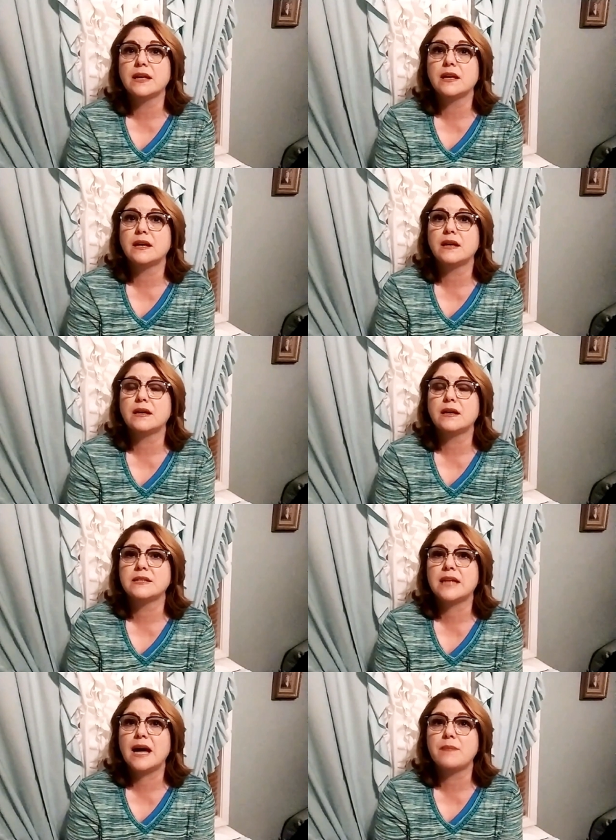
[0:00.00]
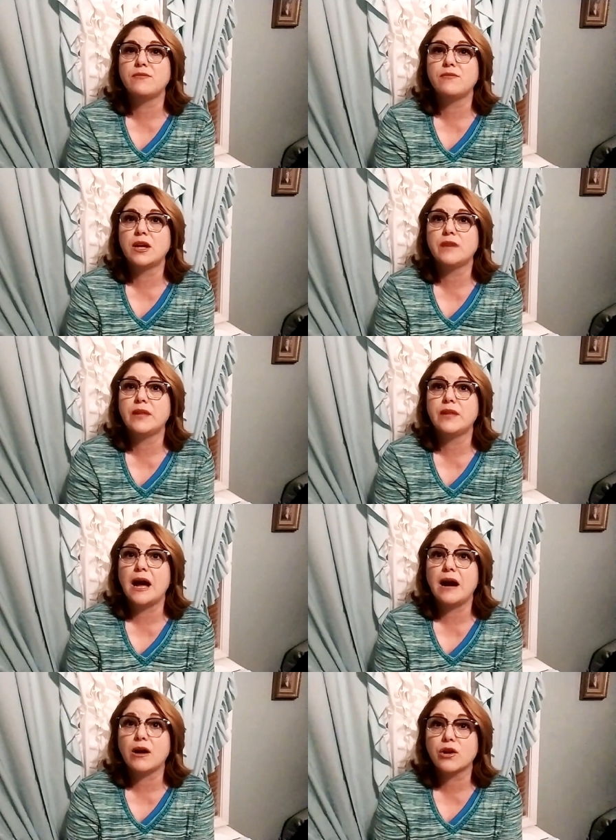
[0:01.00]
uh, type of love that
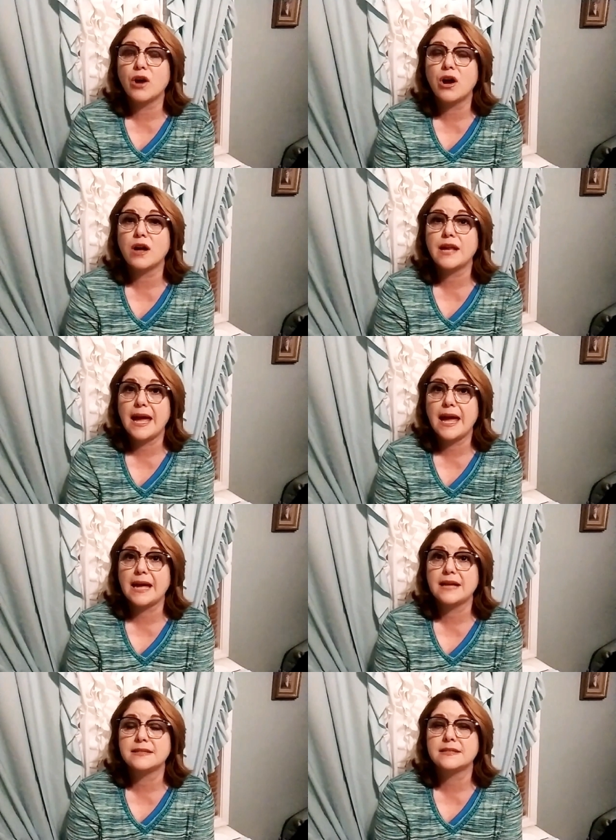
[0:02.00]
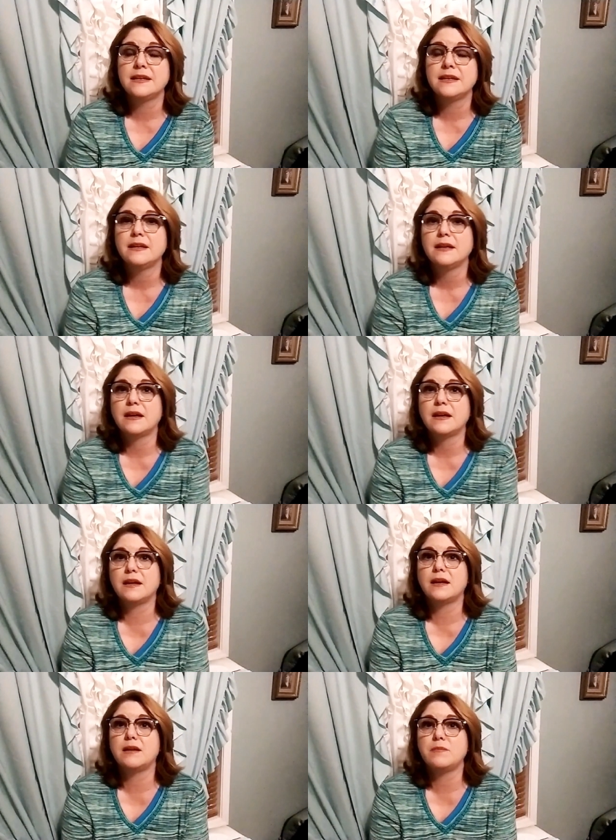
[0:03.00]
our God has.
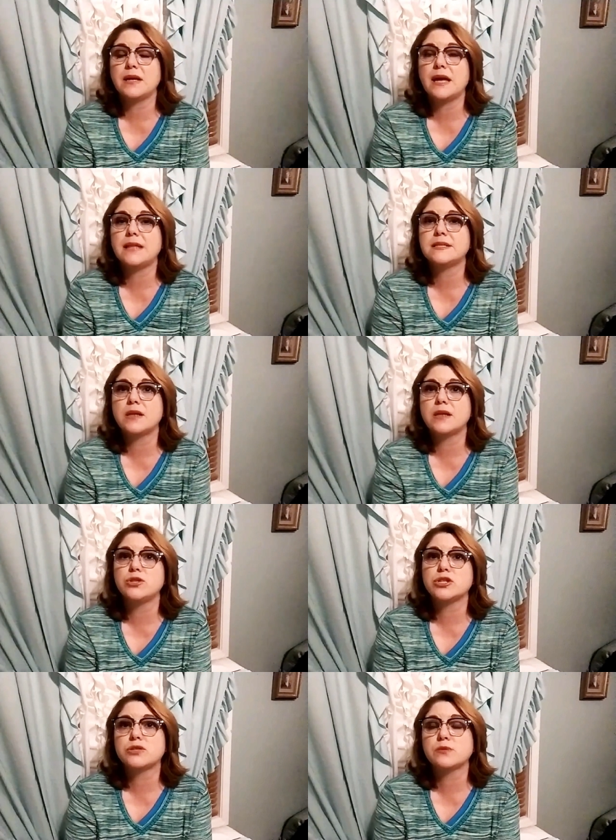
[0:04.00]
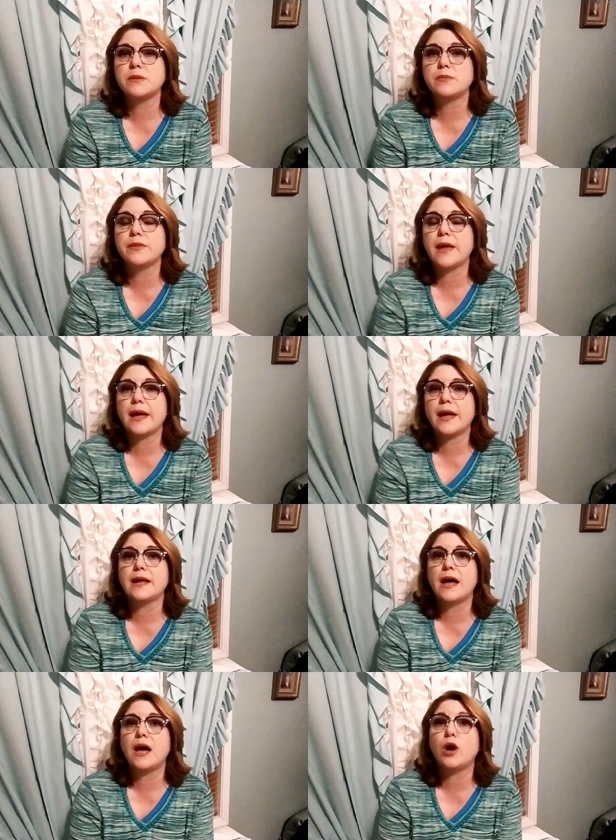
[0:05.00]
Um, and so just remember that. I
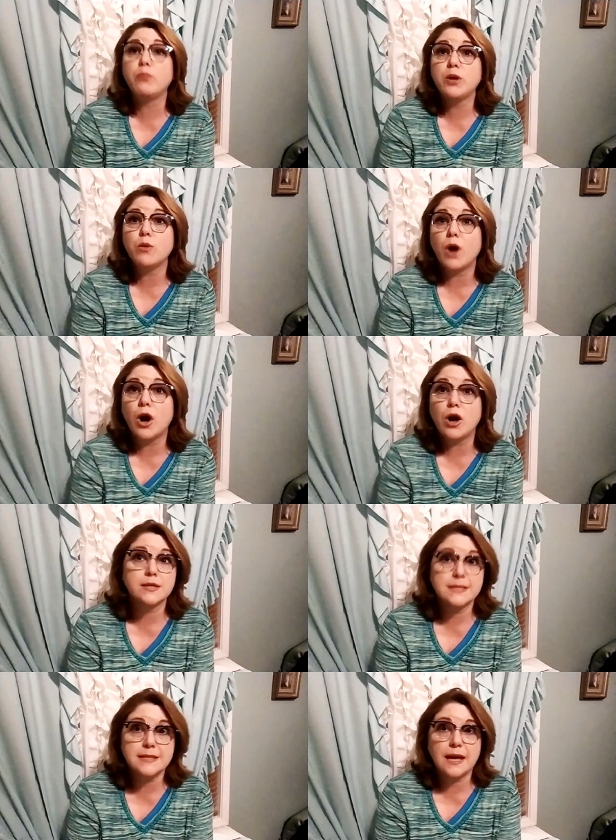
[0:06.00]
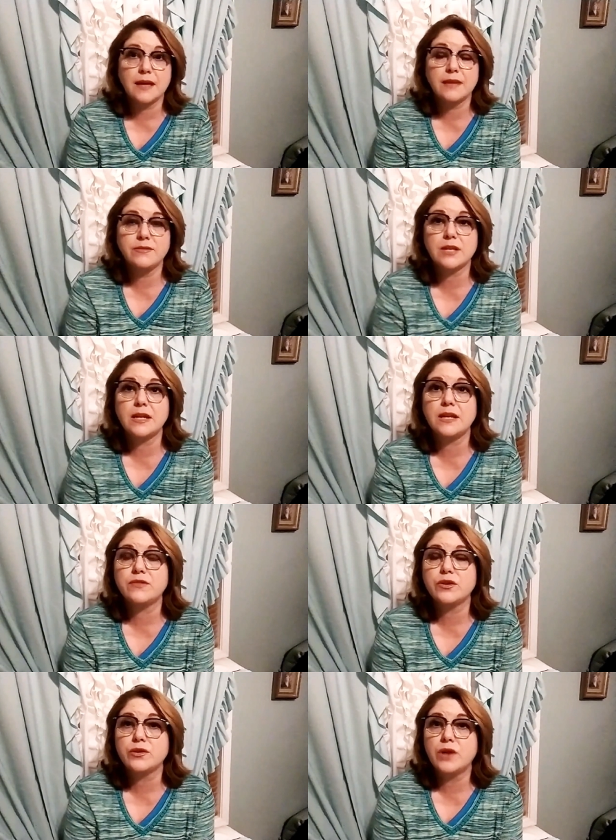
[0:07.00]
hope you are saved, and if
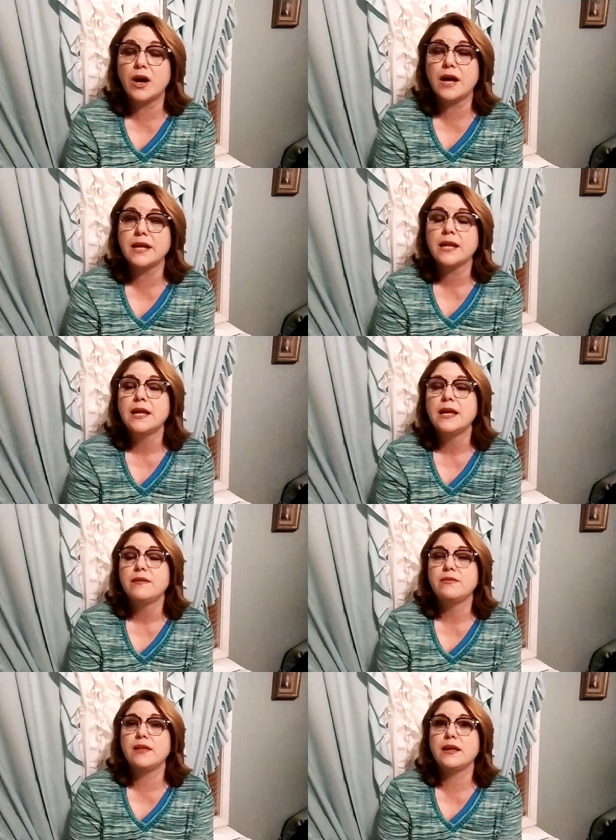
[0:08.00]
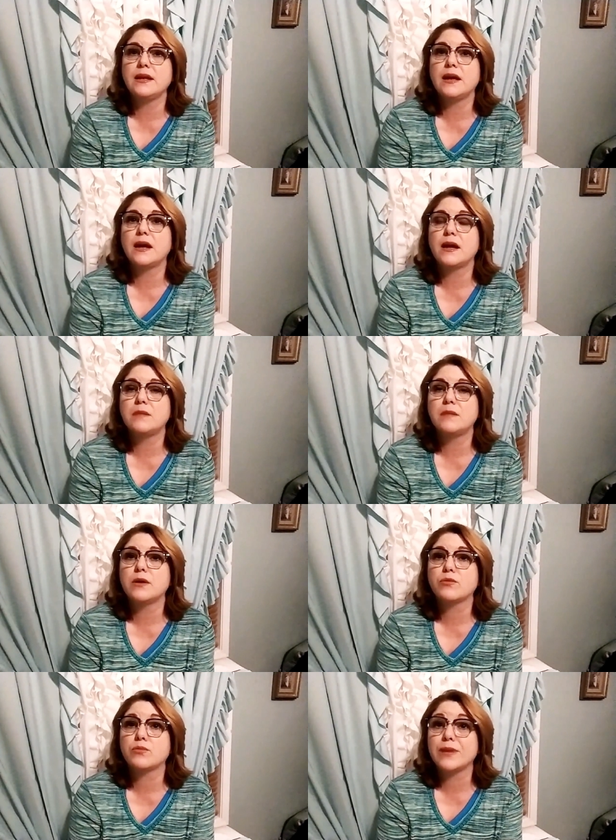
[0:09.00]
you're not, then um,
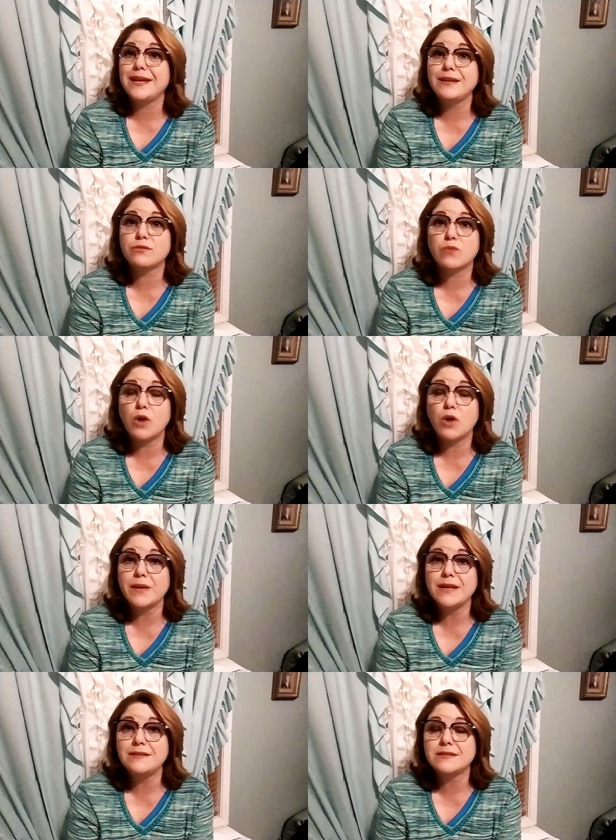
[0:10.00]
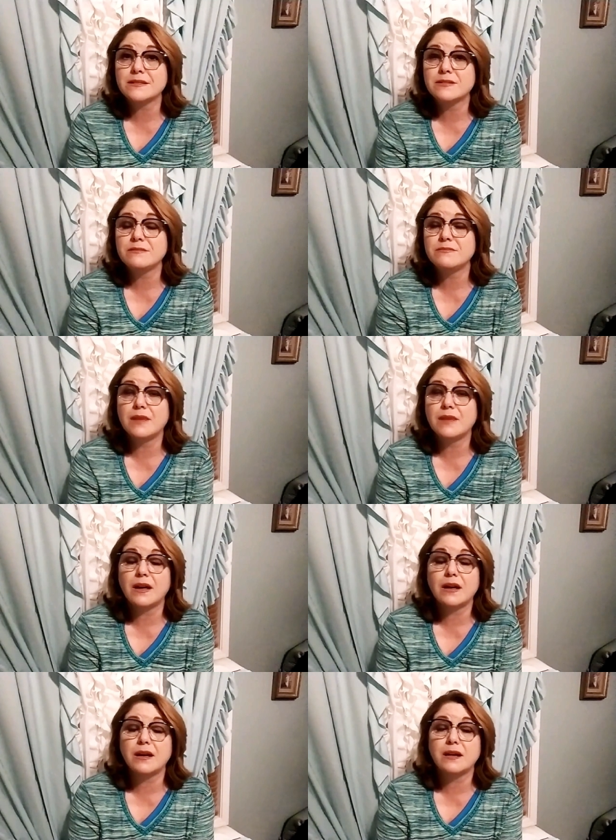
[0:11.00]
read Romans
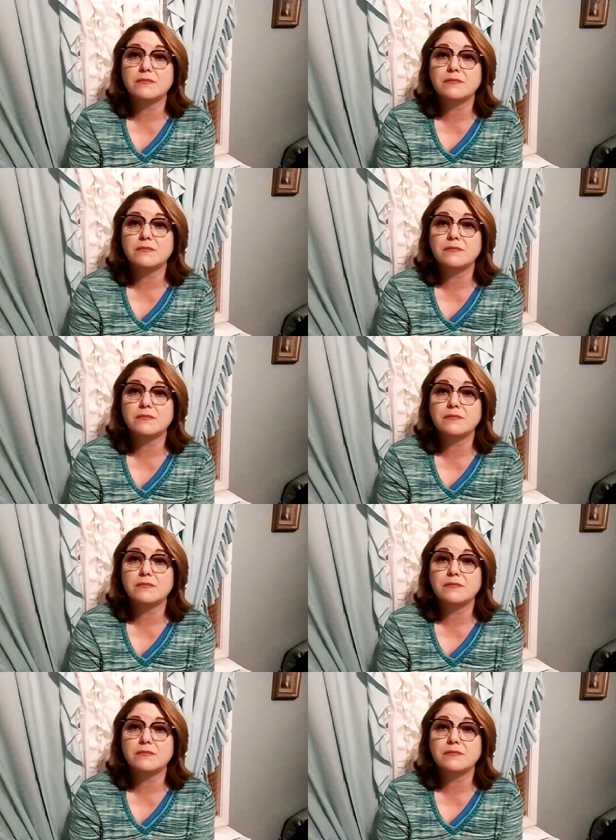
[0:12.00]
uh,